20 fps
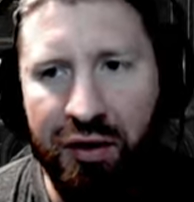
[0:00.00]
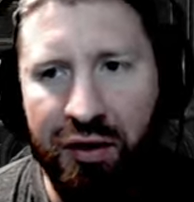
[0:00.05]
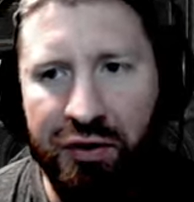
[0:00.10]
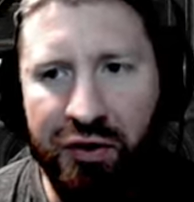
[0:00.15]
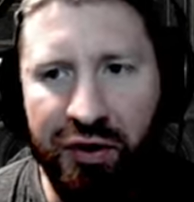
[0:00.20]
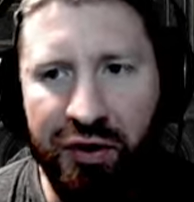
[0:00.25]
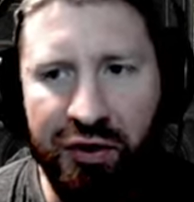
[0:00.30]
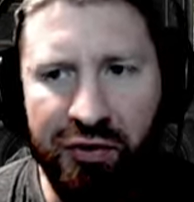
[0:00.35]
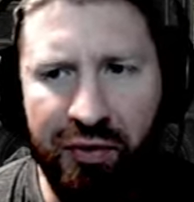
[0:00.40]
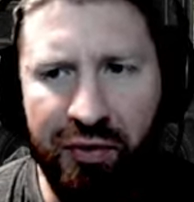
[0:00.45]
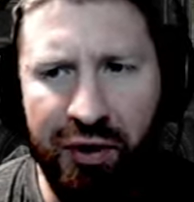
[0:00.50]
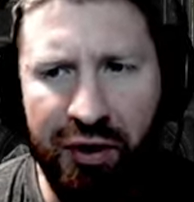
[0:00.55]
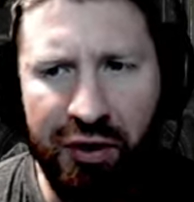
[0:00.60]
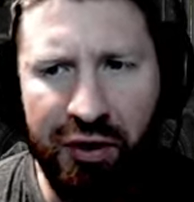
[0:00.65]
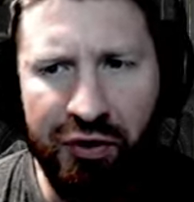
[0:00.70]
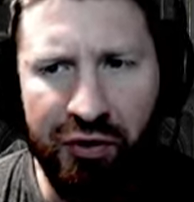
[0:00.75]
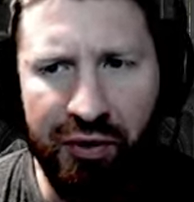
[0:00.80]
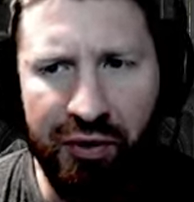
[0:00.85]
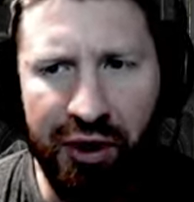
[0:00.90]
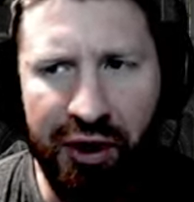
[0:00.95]
So this one
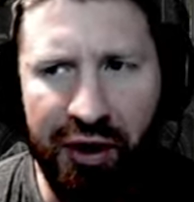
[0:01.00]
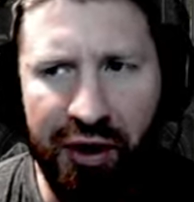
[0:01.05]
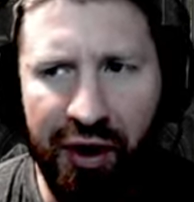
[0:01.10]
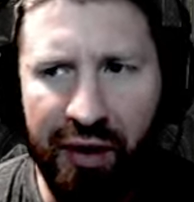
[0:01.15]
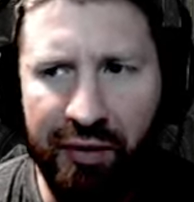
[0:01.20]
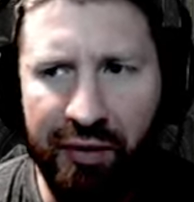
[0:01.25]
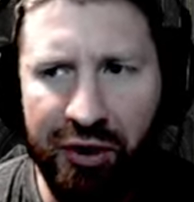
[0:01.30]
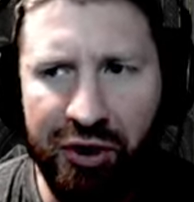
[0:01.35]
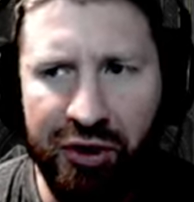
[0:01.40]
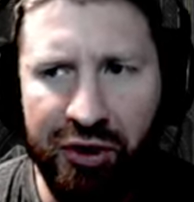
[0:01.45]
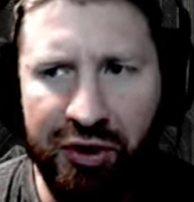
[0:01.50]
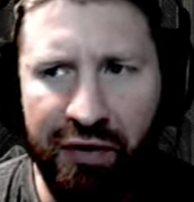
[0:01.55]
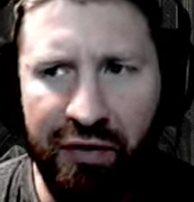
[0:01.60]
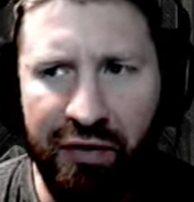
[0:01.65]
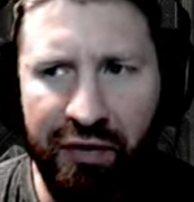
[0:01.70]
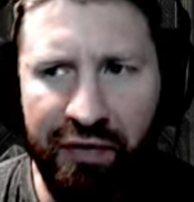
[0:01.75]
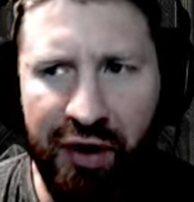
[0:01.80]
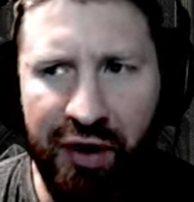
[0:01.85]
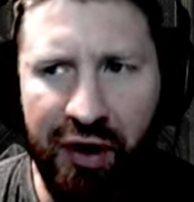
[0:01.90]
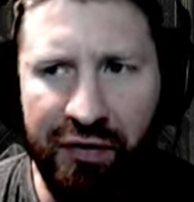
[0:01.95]
does okay damage,
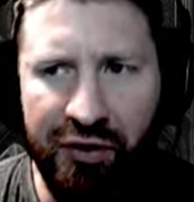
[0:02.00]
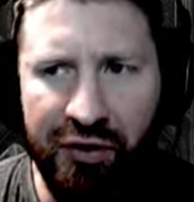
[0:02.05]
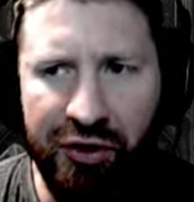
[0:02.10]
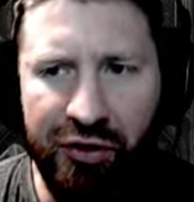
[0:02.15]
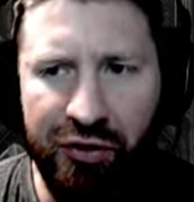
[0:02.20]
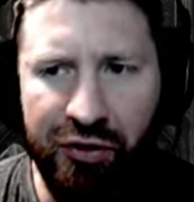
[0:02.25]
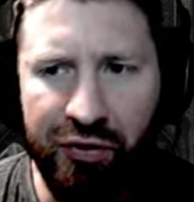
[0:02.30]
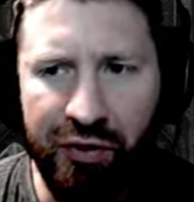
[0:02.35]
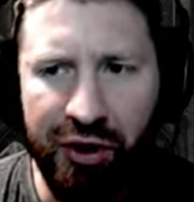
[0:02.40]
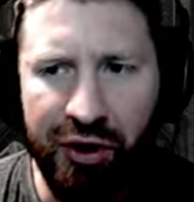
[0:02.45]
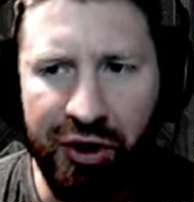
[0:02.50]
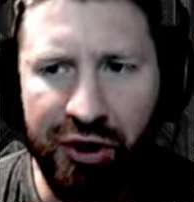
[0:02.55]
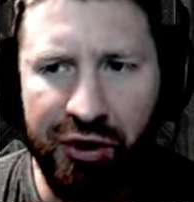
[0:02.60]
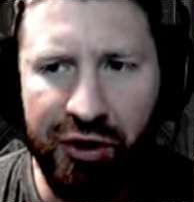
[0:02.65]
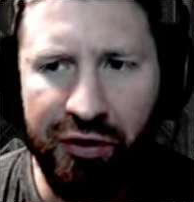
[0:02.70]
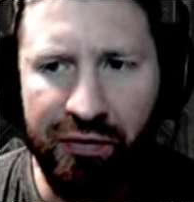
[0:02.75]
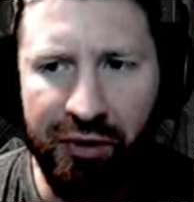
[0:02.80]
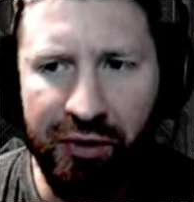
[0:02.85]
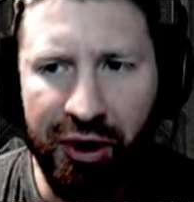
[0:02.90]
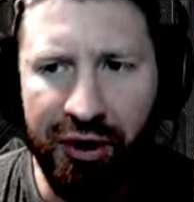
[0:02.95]
75 to
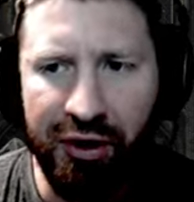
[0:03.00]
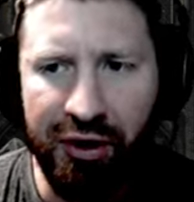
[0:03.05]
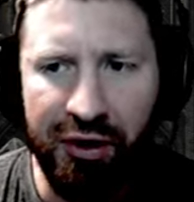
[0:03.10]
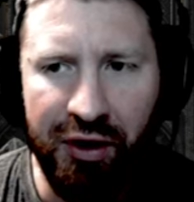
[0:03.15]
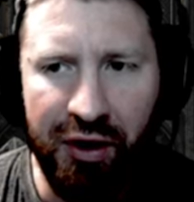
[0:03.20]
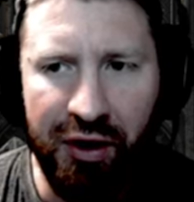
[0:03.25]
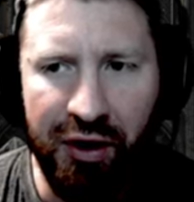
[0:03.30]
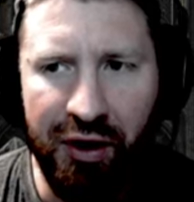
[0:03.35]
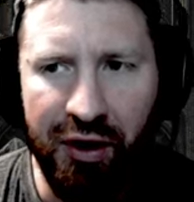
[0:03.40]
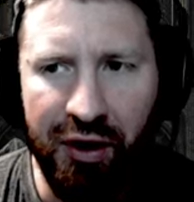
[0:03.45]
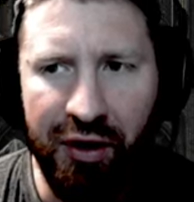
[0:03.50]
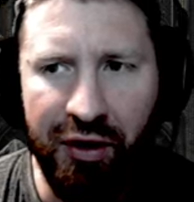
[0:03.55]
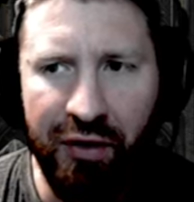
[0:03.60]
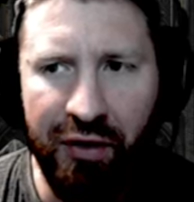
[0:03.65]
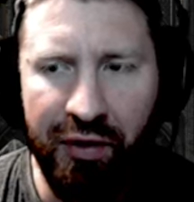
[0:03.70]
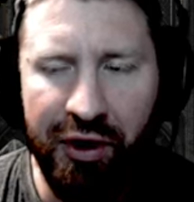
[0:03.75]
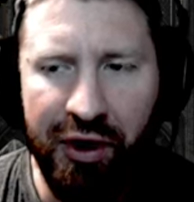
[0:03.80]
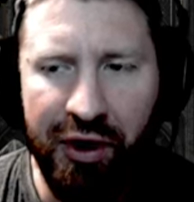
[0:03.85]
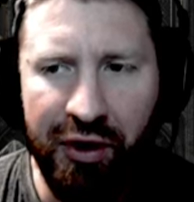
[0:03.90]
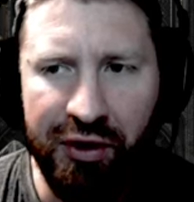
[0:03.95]
222, but
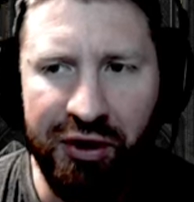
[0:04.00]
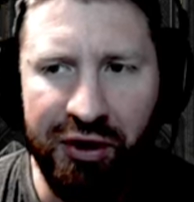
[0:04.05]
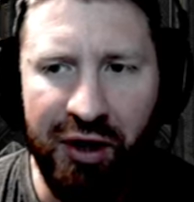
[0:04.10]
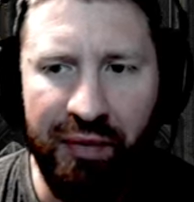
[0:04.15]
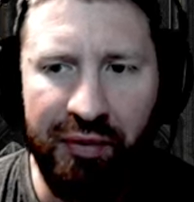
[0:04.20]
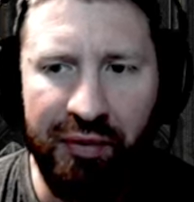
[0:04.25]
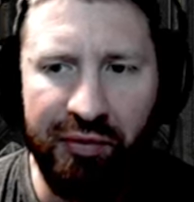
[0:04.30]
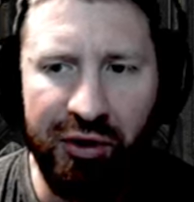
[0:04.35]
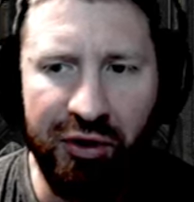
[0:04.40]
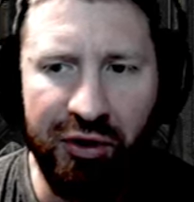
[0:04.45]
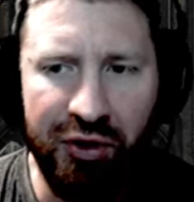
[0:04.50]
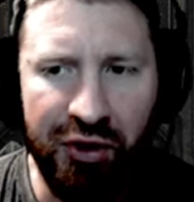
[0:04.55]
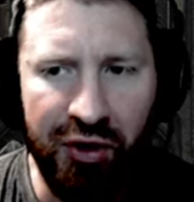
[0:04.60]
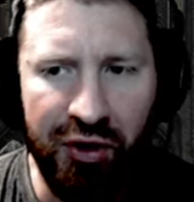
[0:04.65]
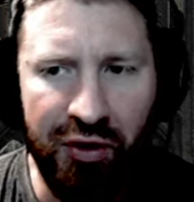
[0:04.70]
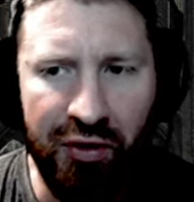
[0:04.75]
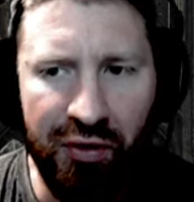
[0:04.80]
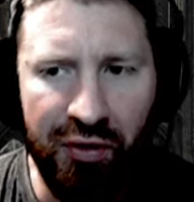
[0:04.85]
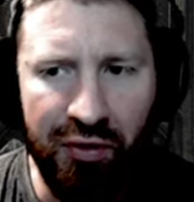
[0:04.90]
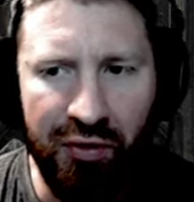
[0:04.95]
nowhere near acceptable.
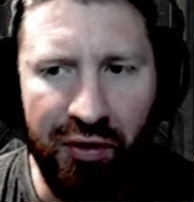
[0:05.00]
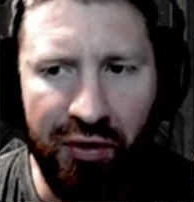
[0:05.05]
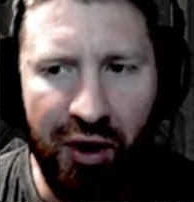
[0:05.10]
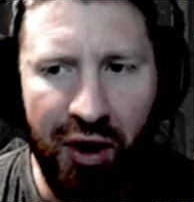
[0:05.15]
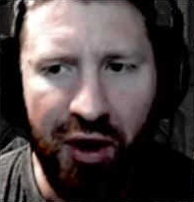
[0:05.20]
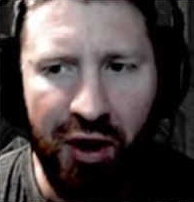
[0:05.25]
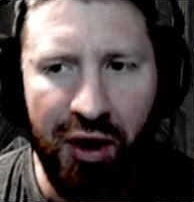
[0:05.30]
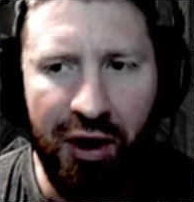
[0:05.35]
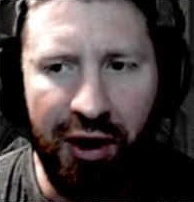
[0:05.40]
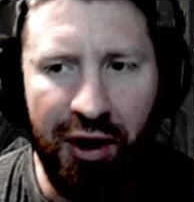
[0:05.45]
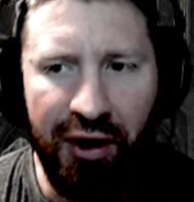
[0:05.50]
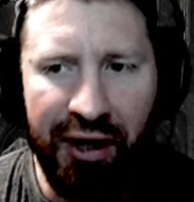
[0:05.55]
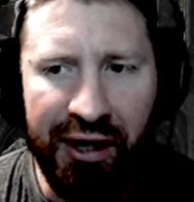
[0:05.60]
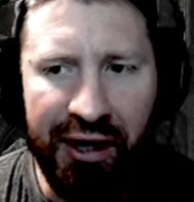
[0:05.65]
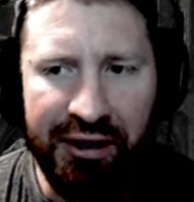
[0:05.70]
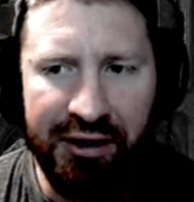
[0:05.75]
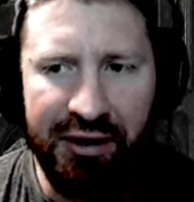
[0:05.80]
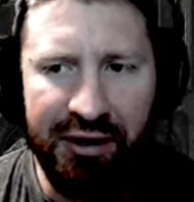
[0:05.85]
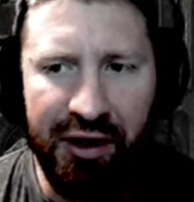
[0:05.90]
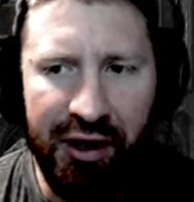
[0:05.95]
So
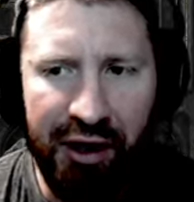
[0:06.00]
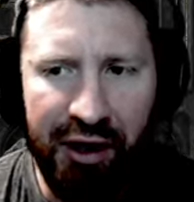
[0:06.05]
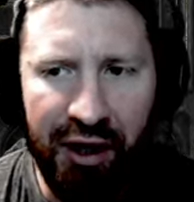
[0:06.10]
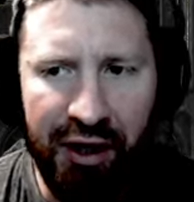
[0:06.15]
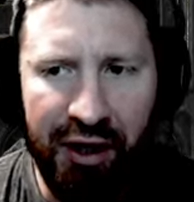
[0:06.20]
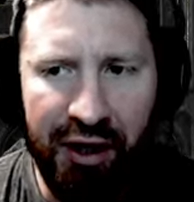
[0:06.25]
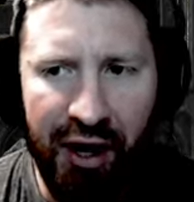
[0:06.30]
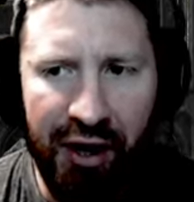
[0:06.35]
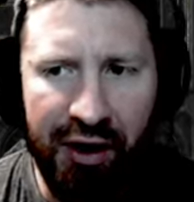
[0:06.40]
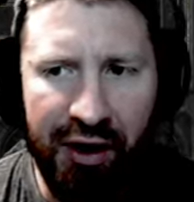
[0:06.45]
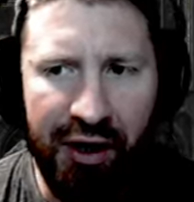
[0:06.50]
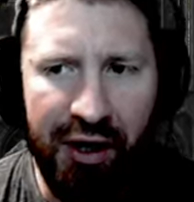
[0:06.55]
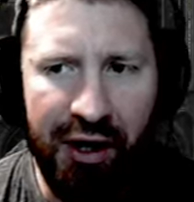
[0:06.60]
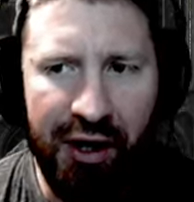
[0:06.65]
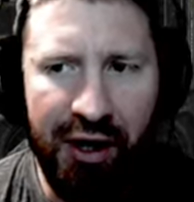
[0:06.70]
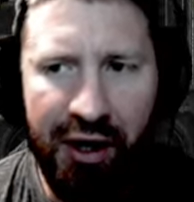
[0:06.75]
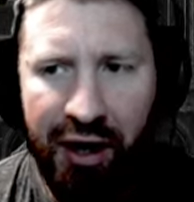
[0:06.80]
let's get that